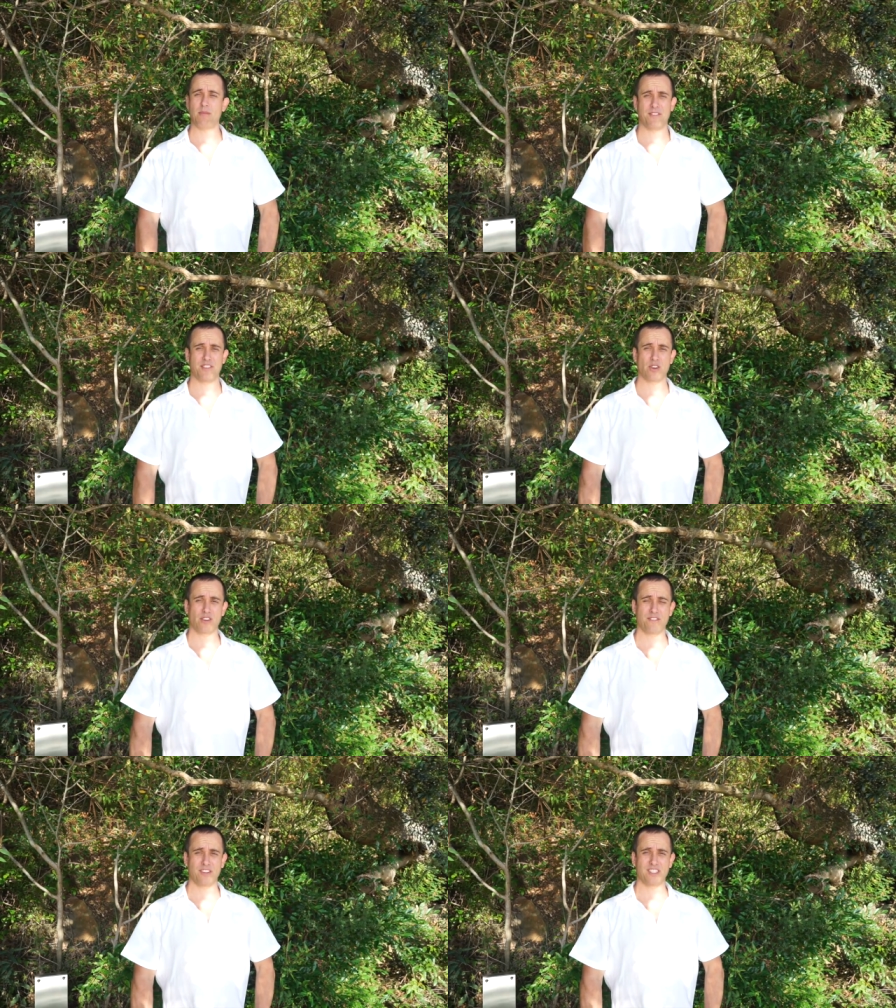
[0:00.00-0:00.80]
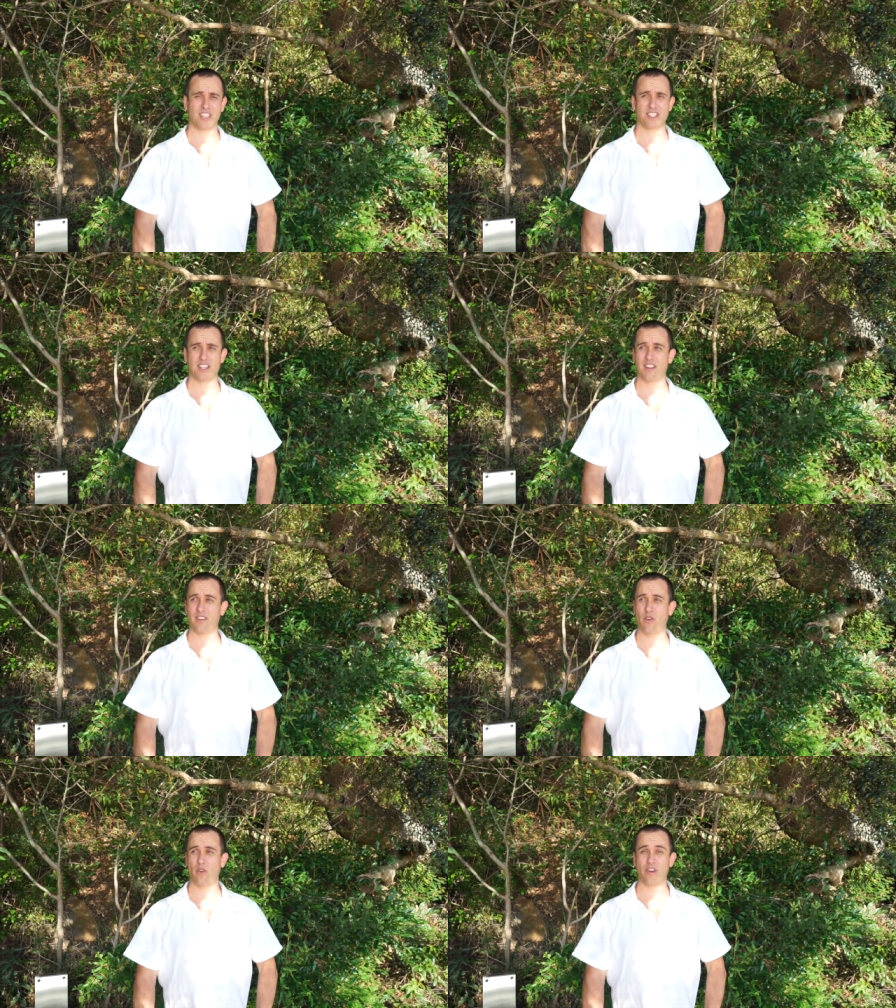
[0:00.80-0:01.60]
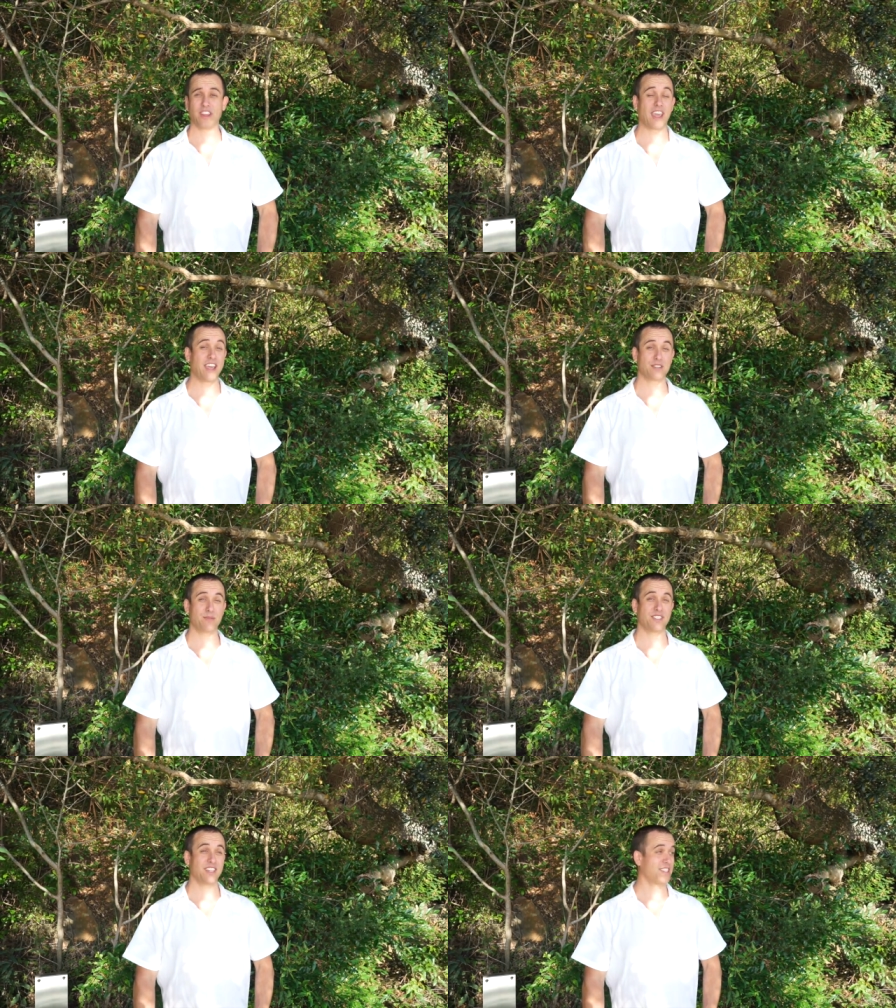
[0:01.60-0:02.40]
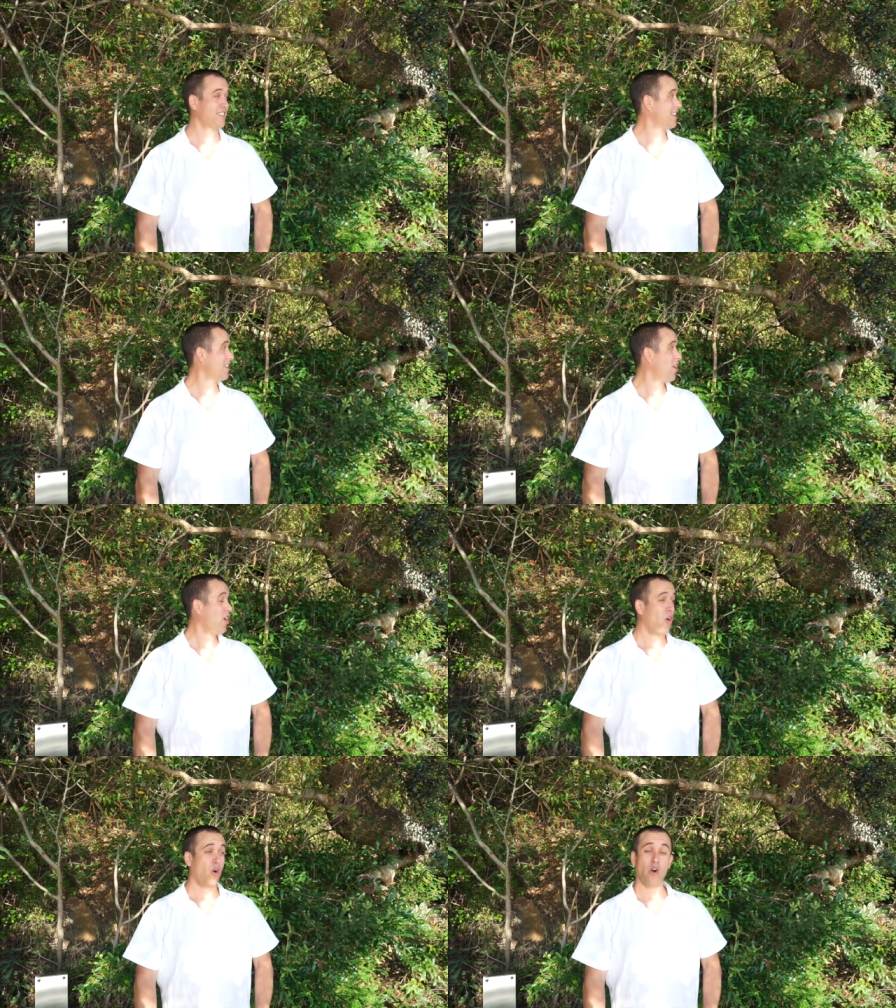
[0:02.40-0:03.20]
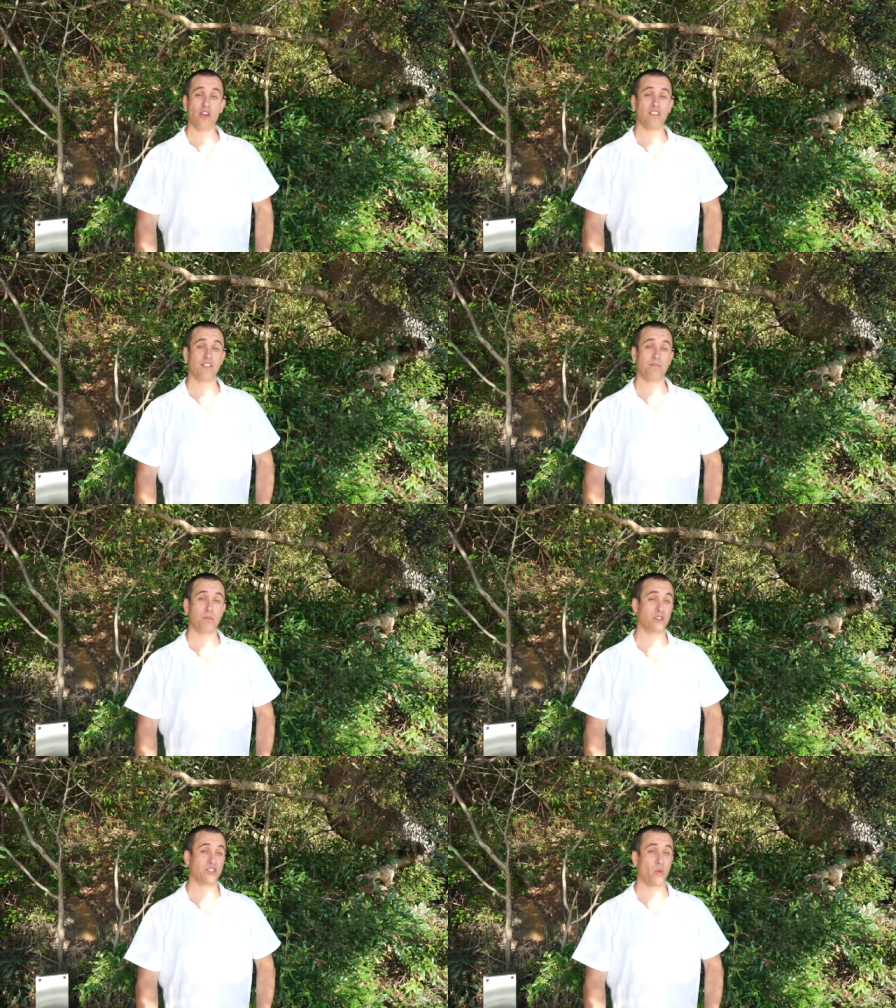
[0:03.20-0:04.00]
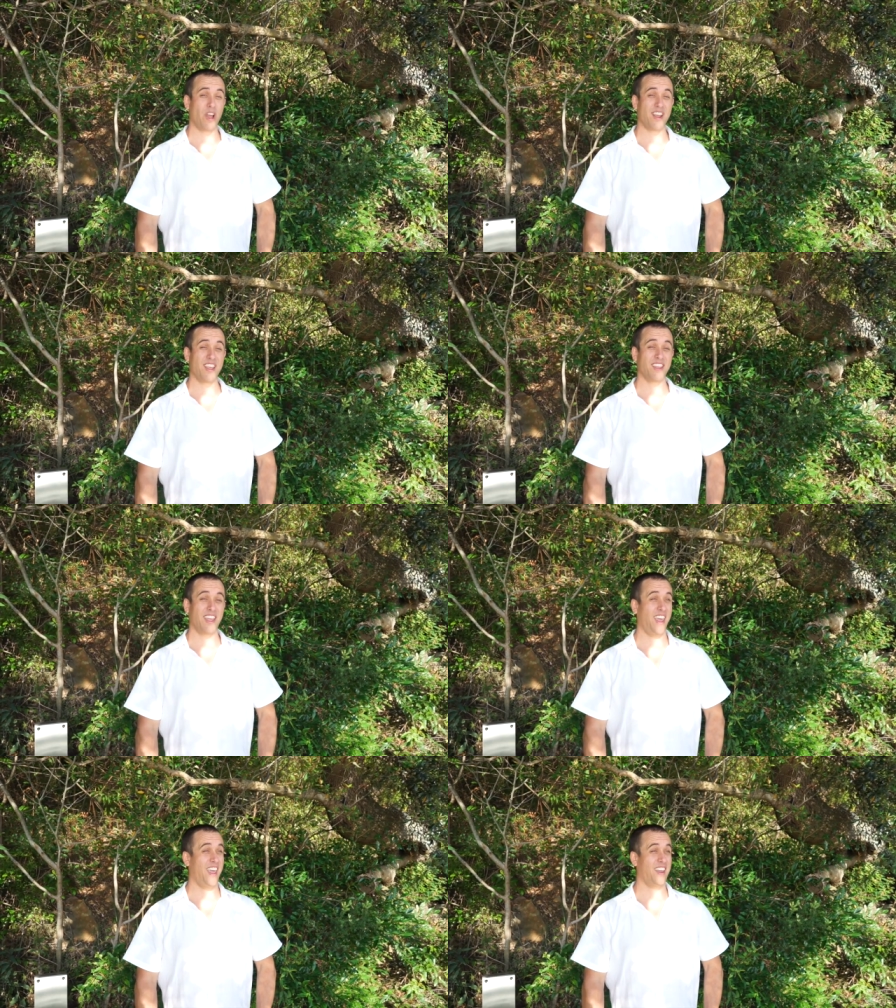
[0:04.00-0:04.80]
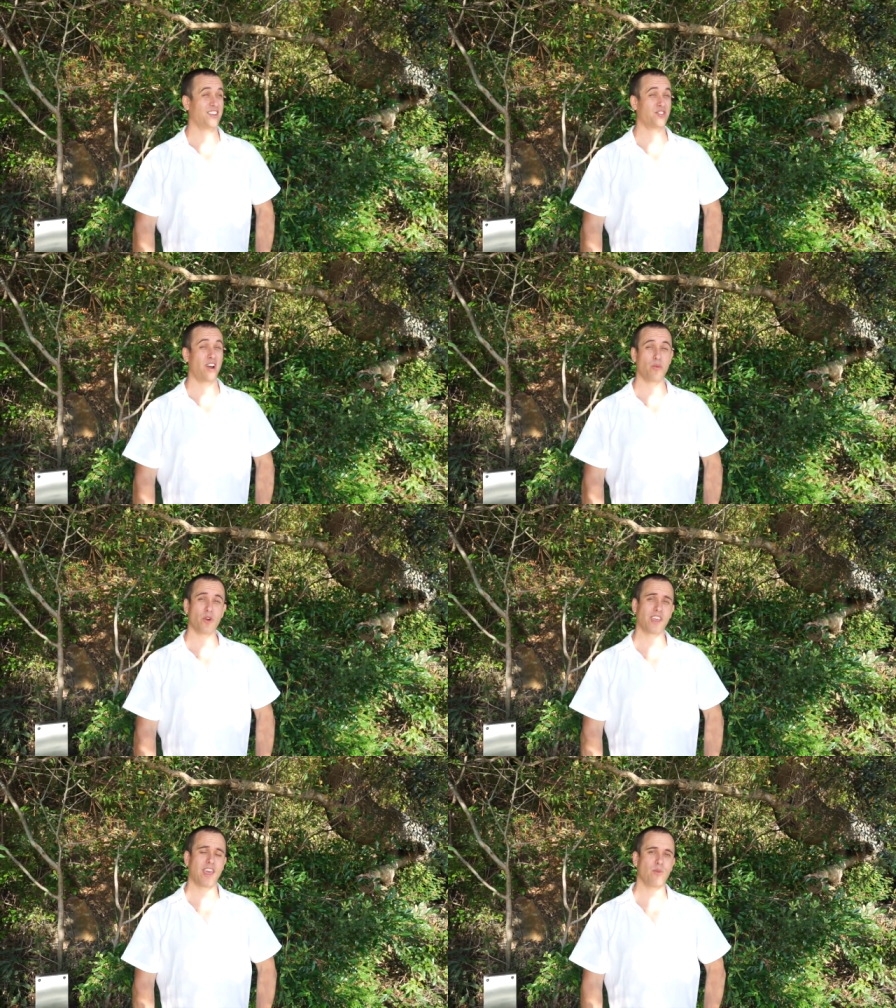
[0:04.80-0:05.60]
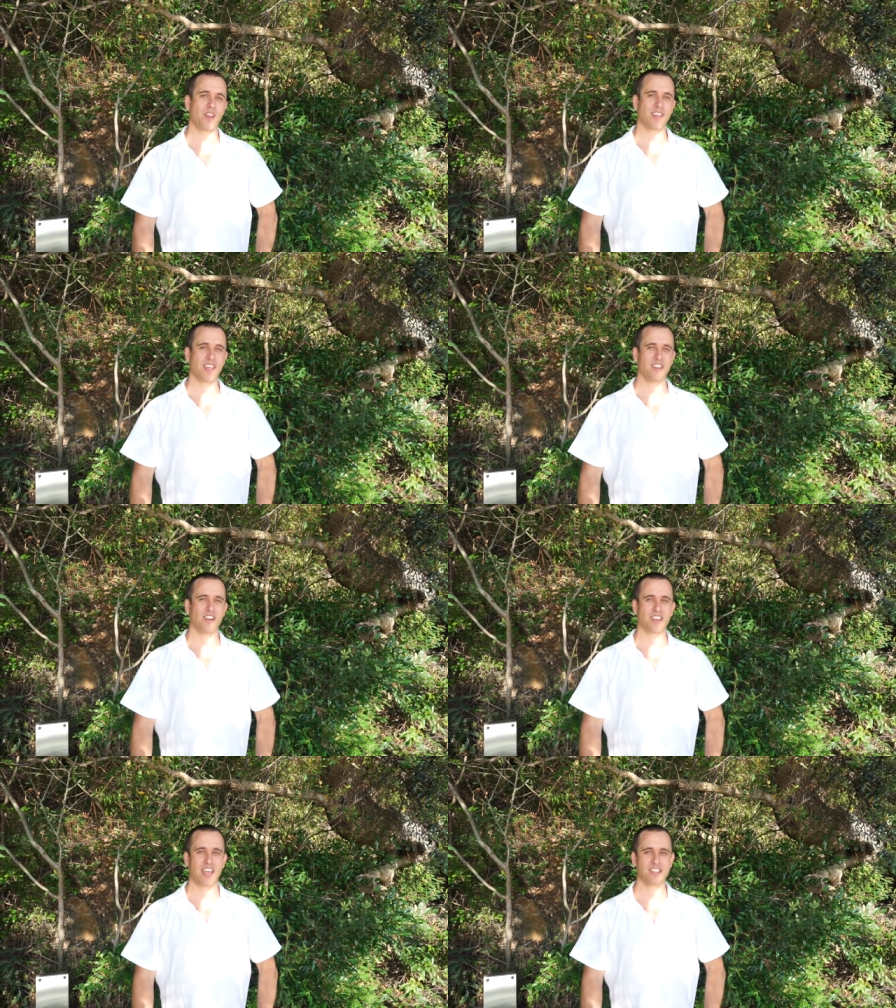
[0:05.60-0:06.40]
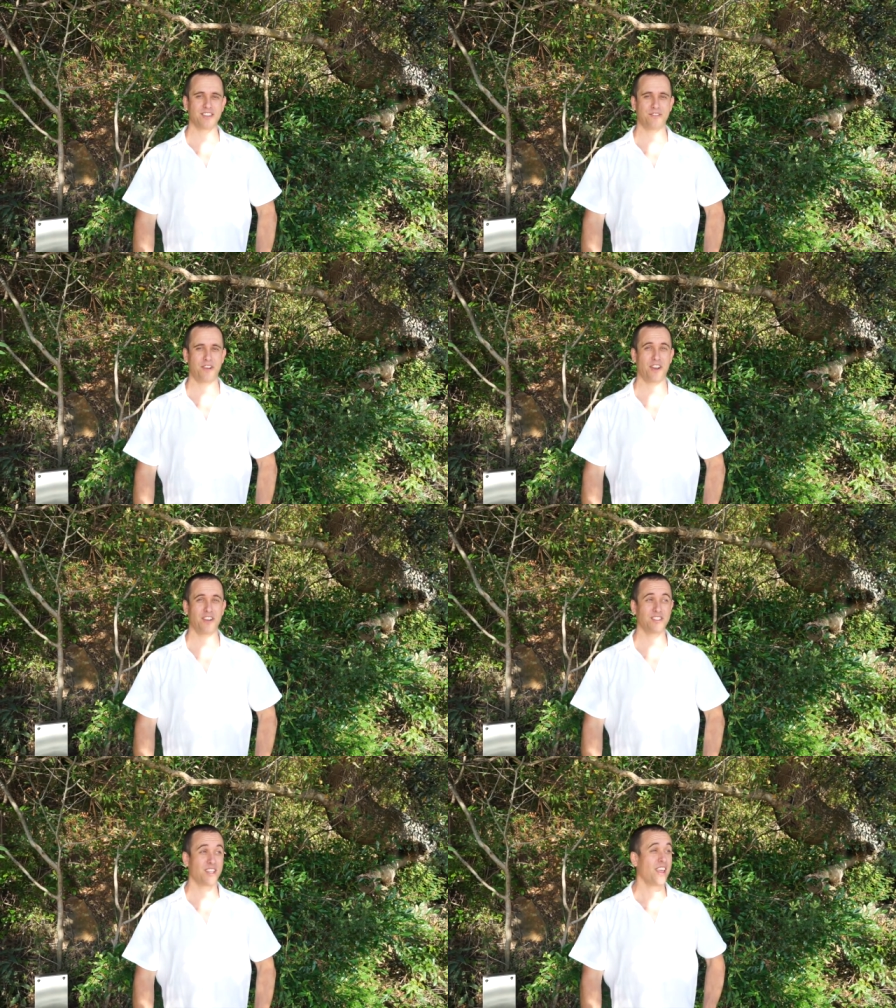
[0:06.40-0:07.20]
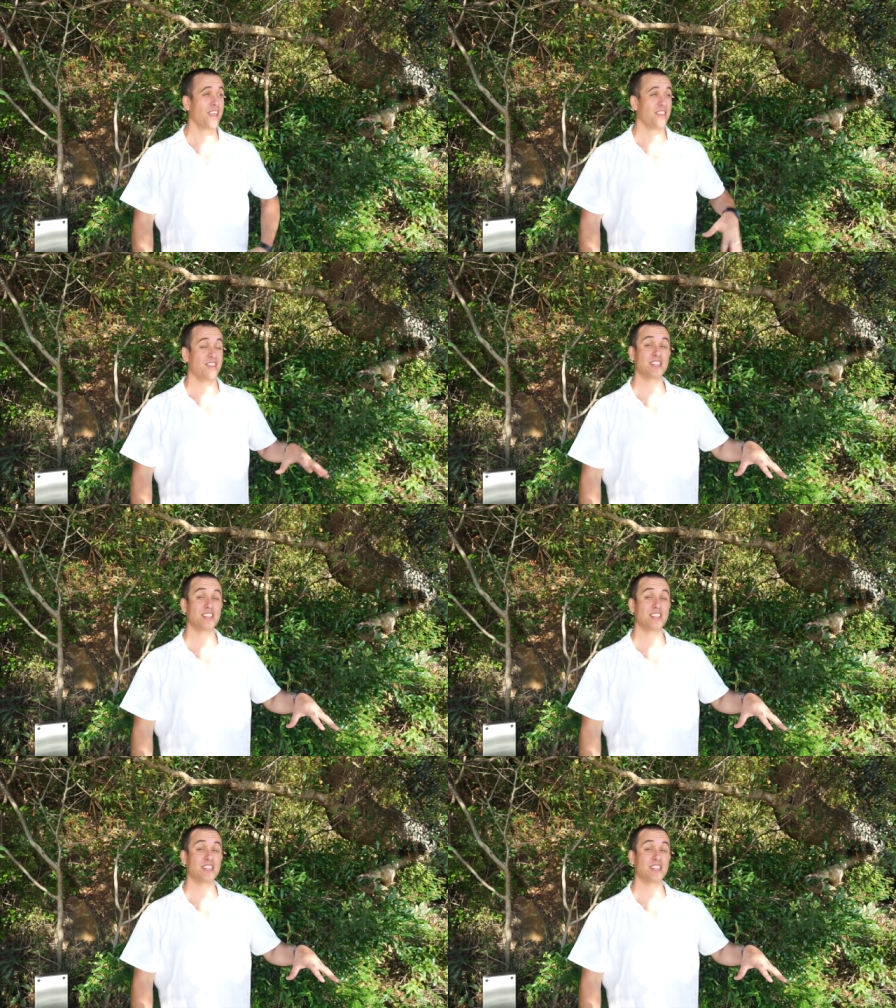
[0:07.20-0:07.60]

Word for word: family photography session or engagement session, or you've booked your wedding and you're trying to work out where to get your location photos,